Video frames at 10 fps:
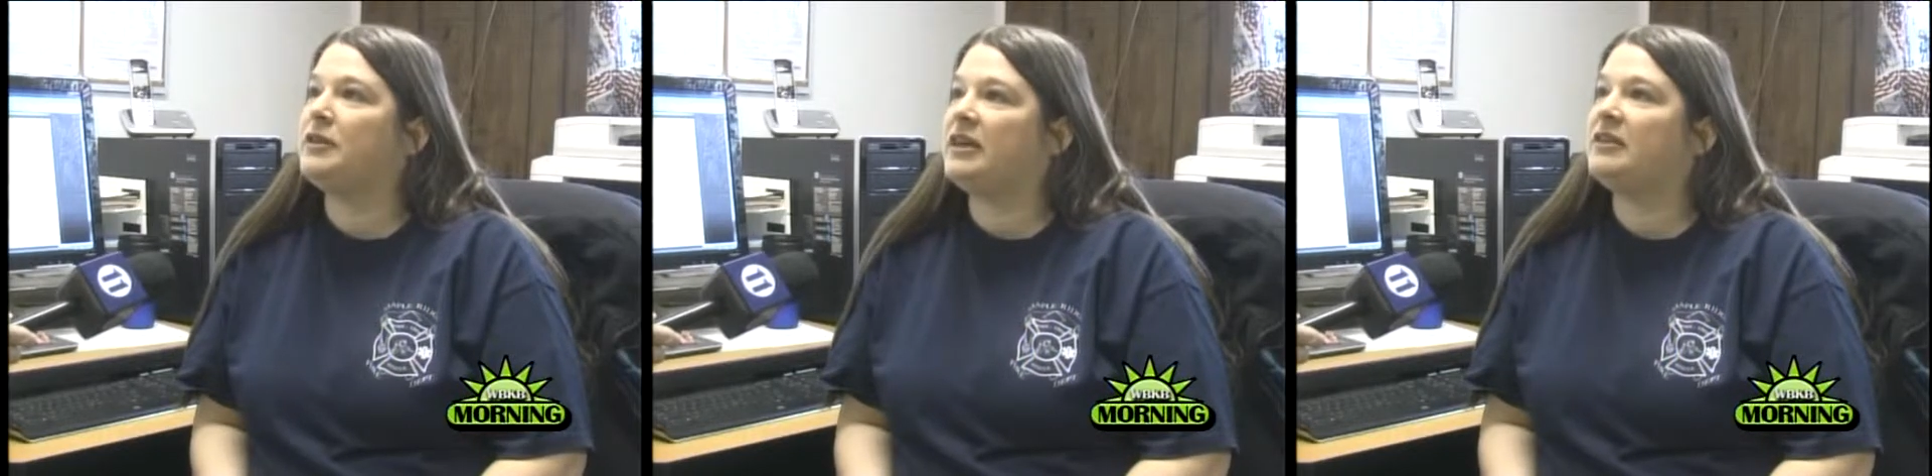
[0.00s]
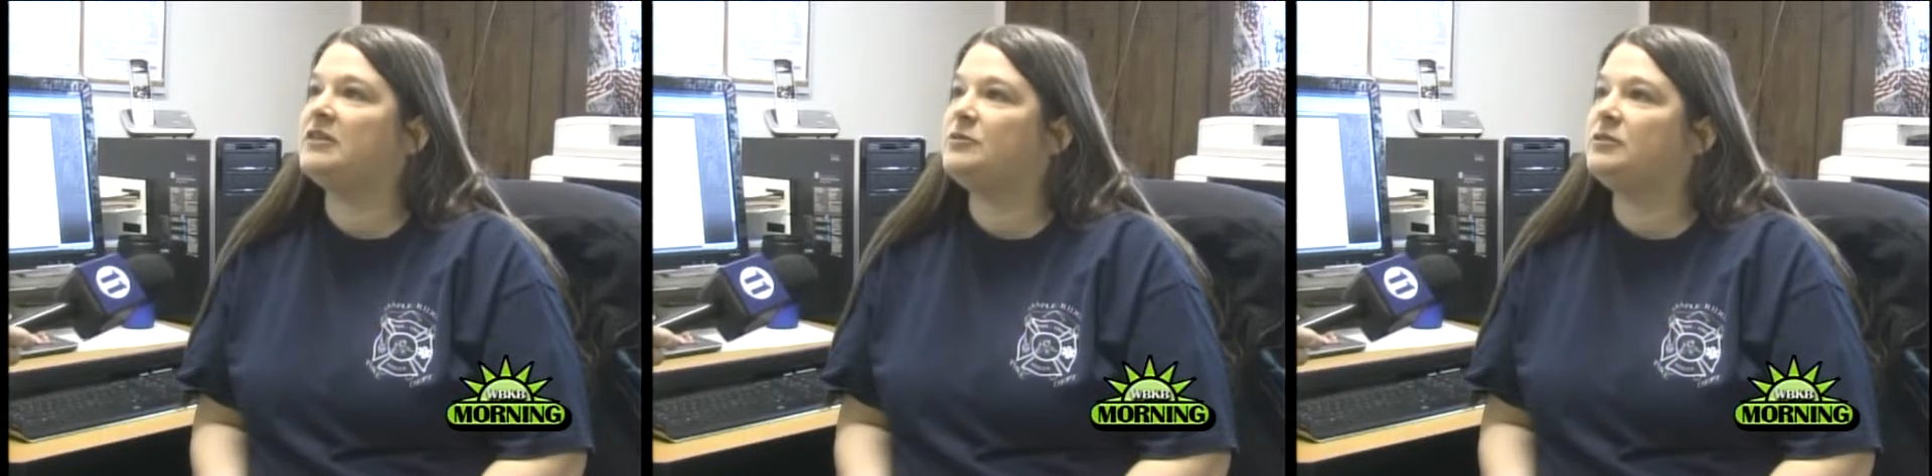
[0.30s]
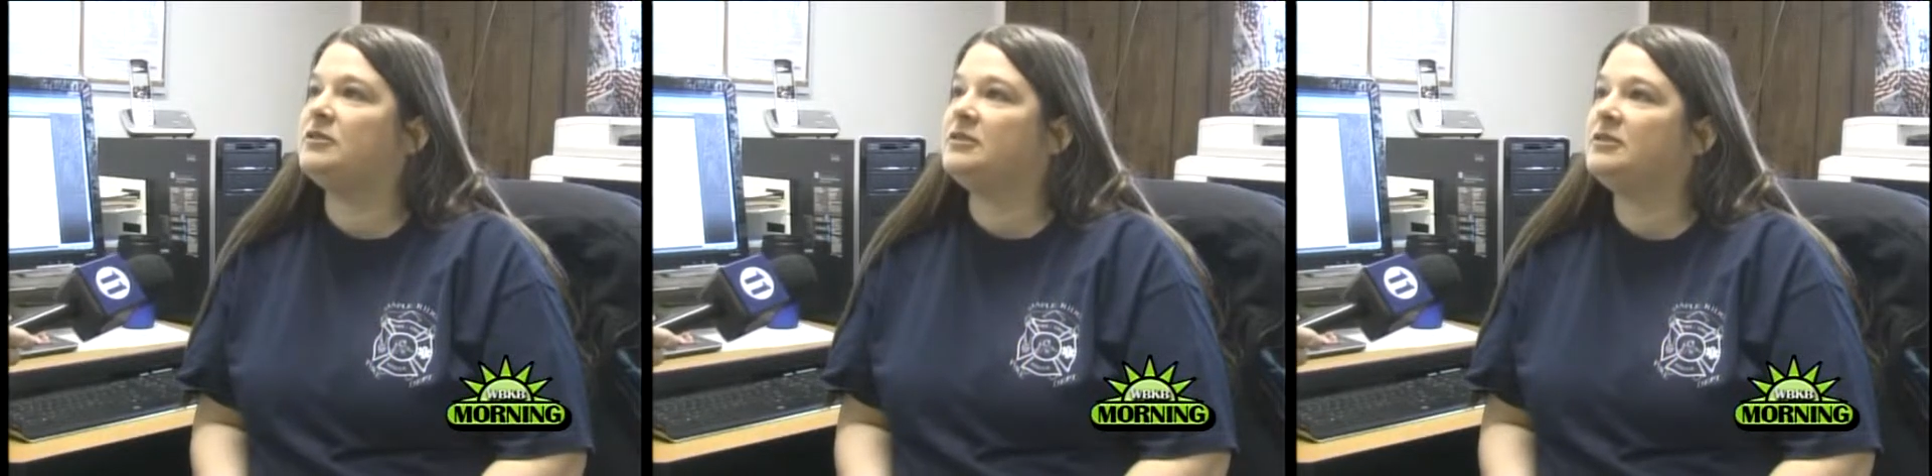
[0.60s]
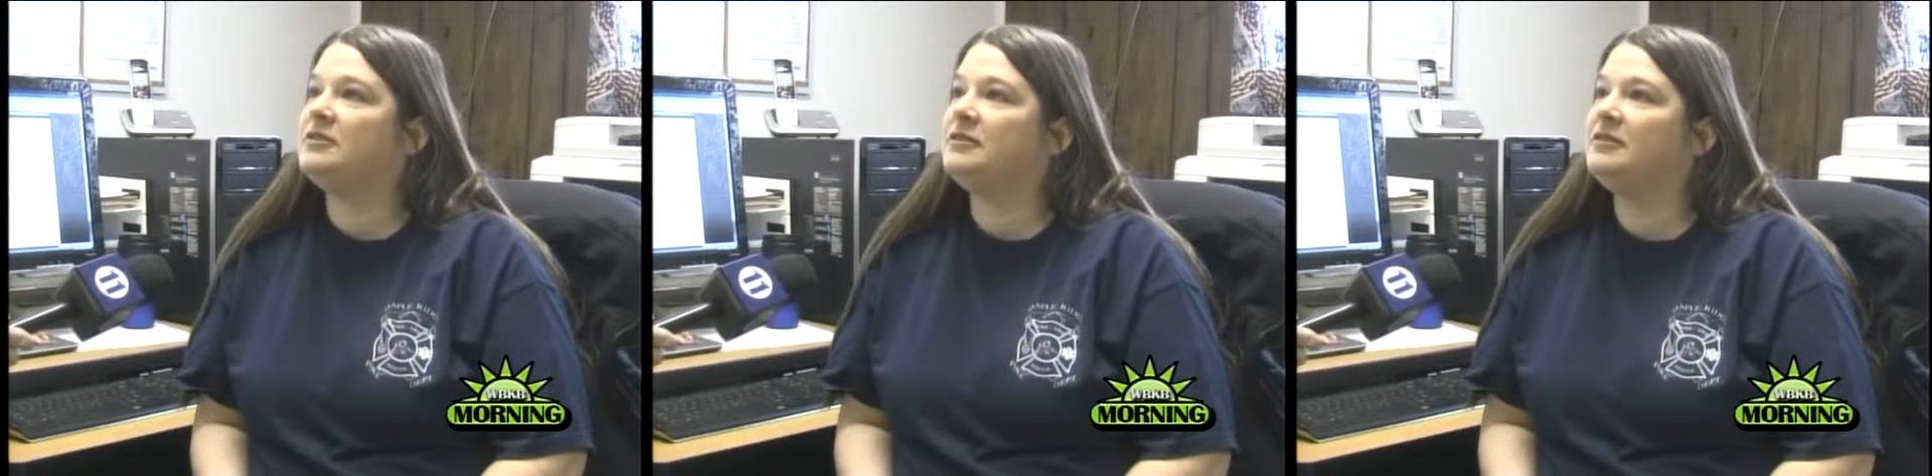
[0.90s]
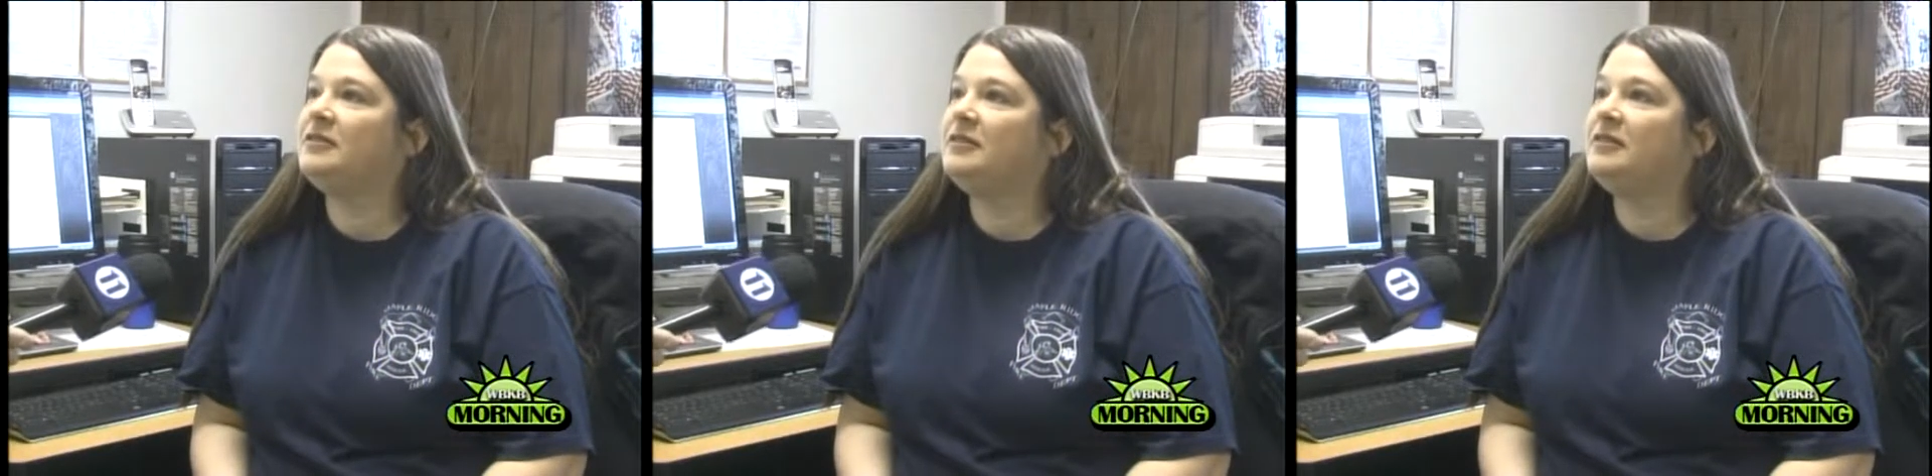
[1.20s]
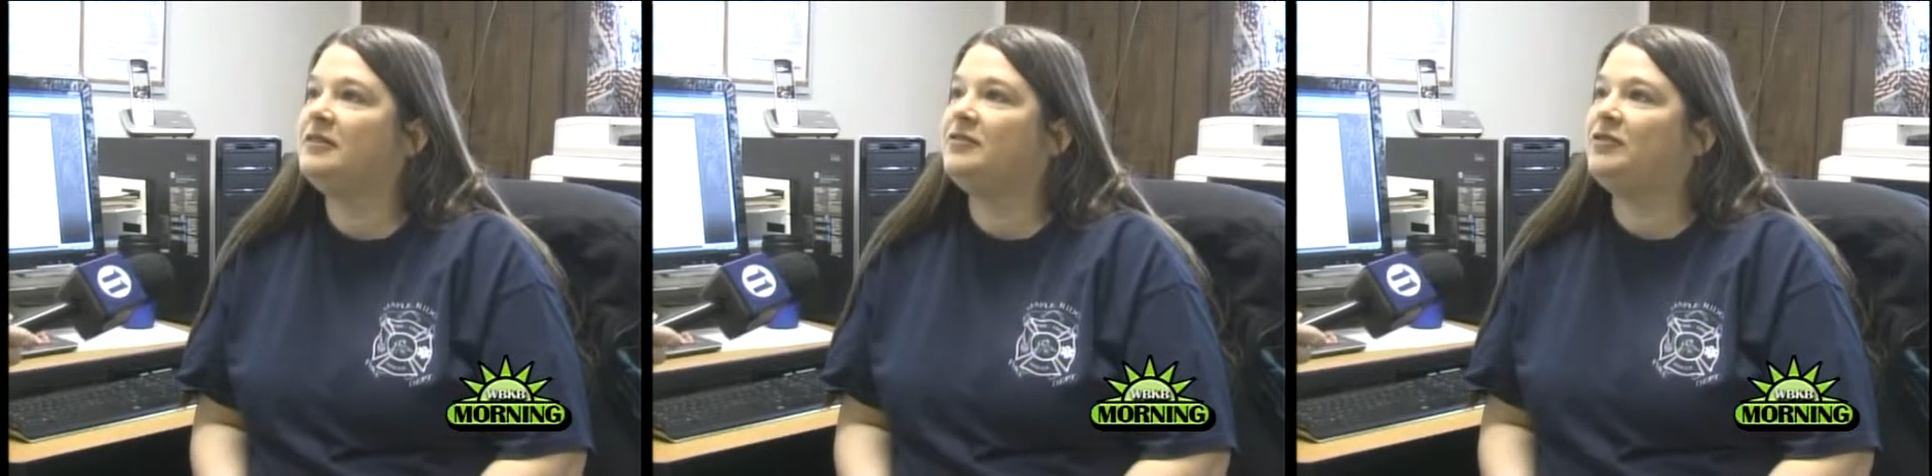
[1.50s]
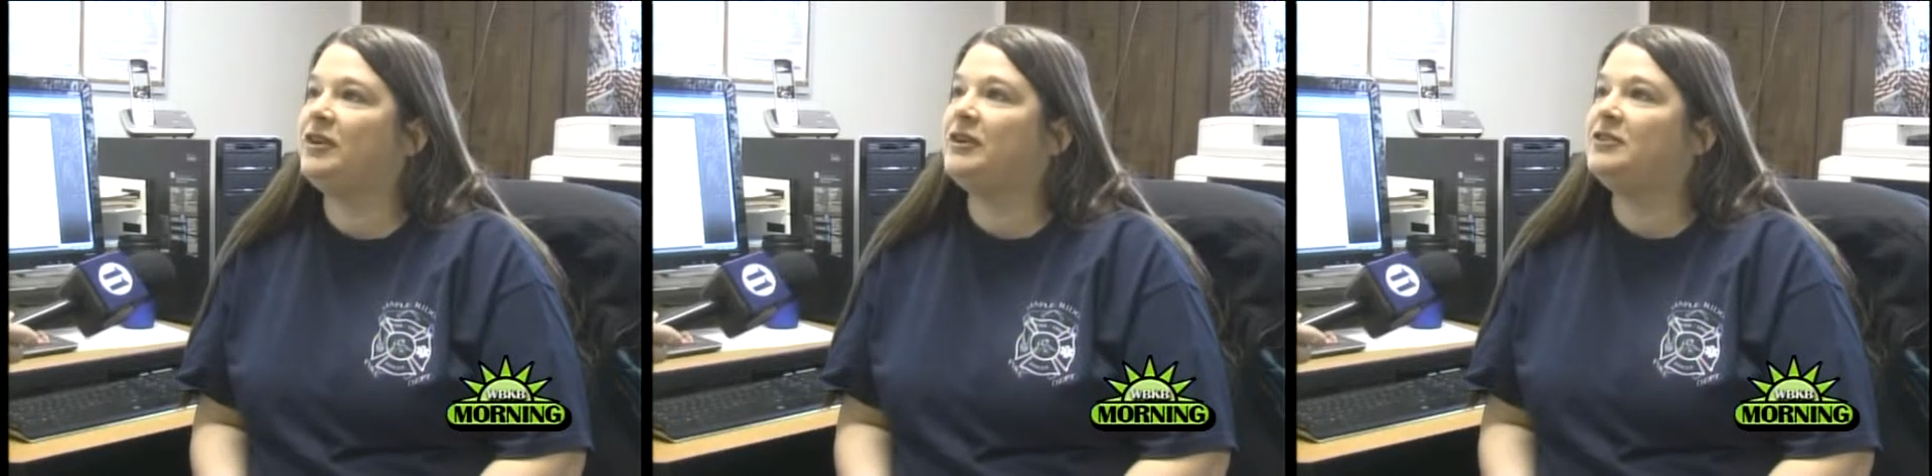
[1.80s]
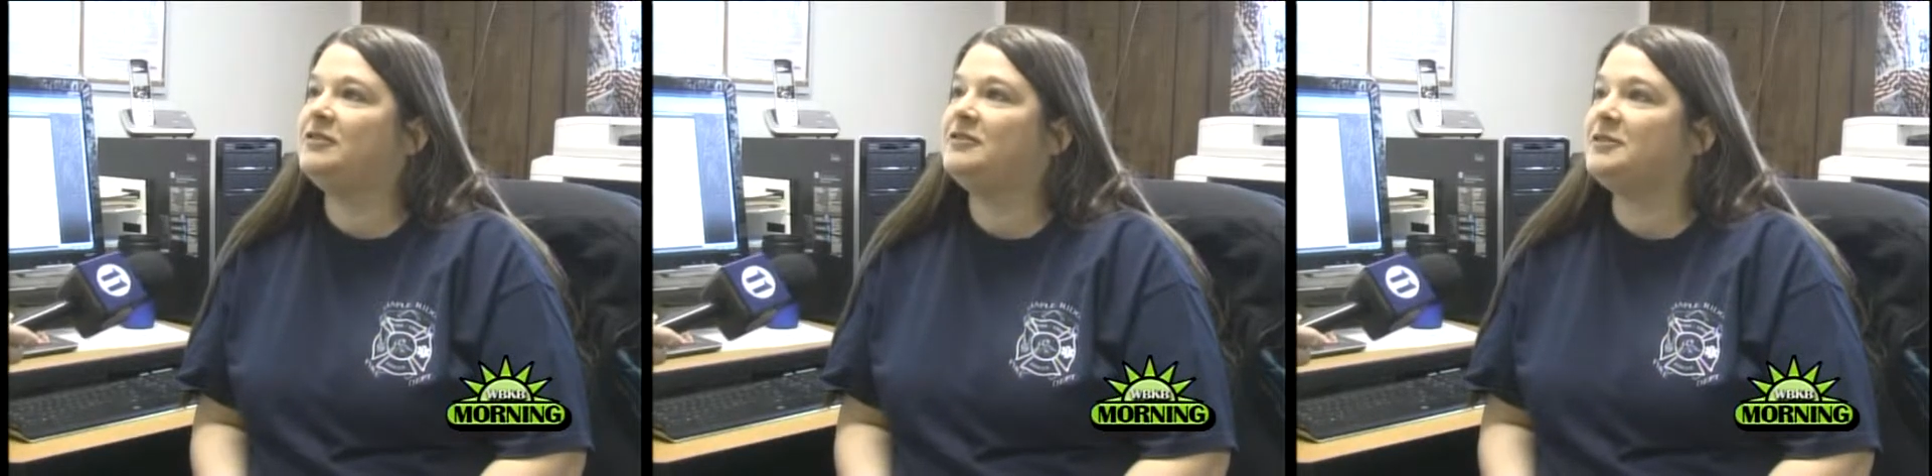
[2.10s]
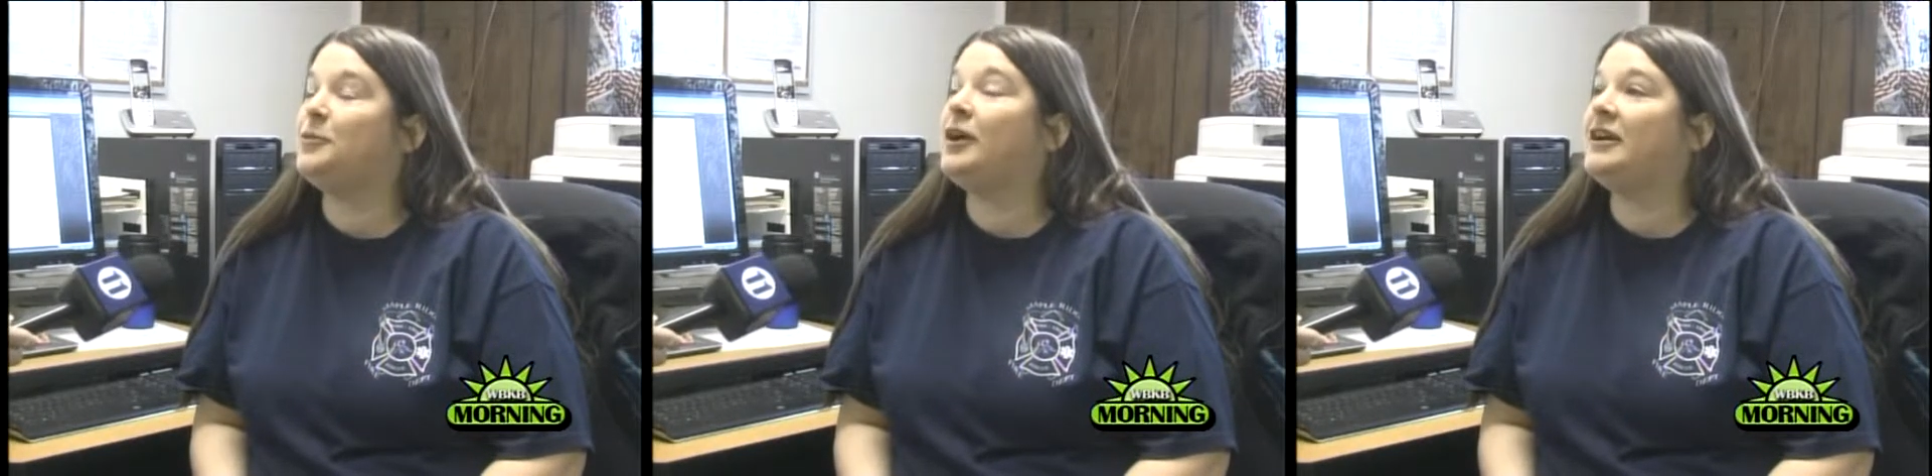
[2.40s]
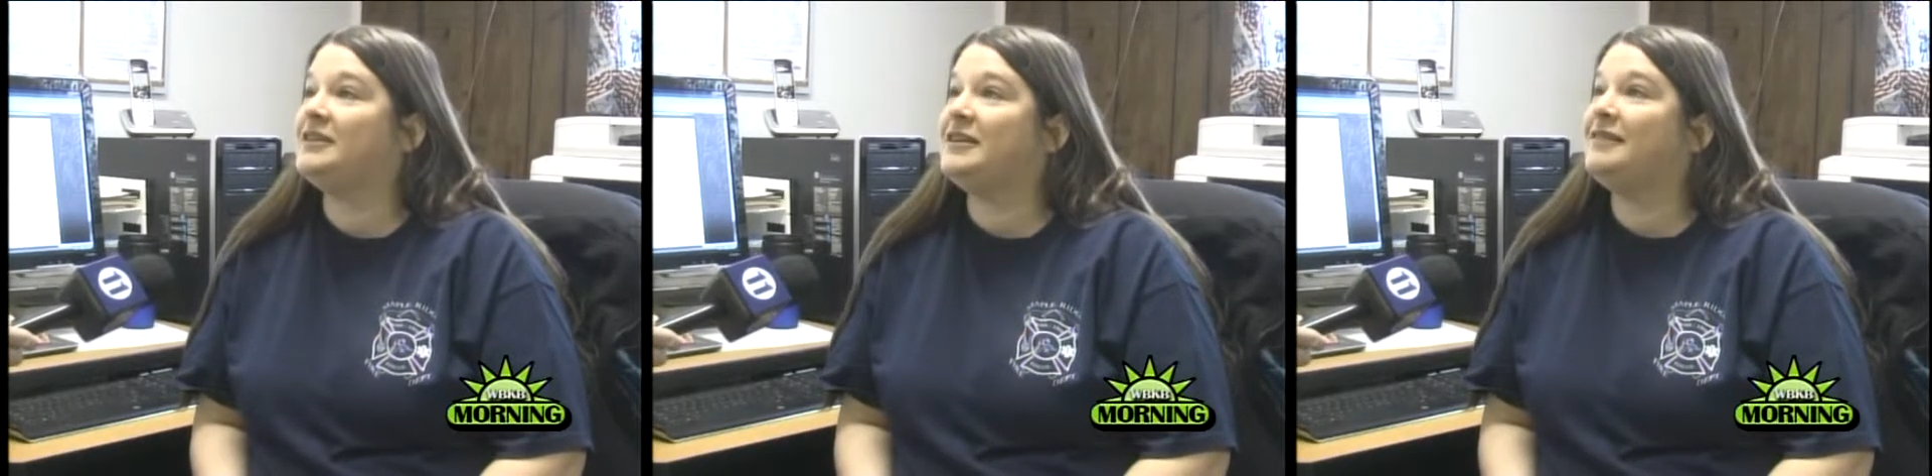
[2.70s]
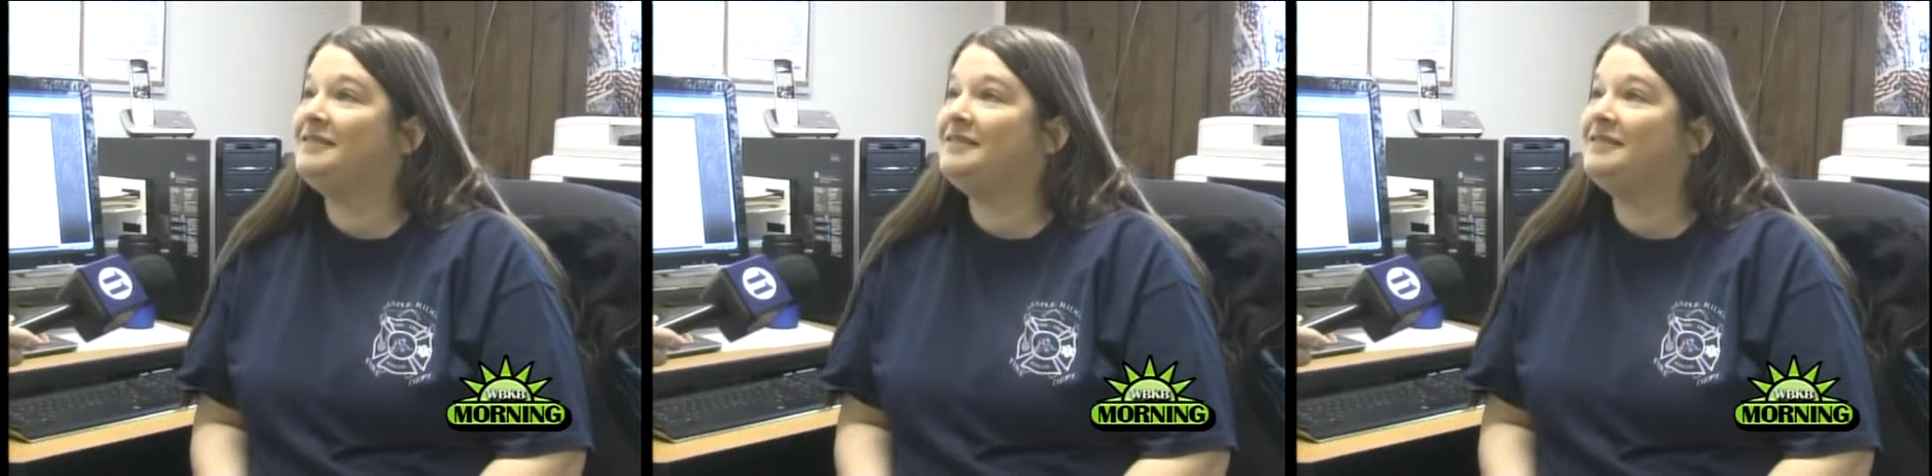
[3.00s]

like this was very surprising.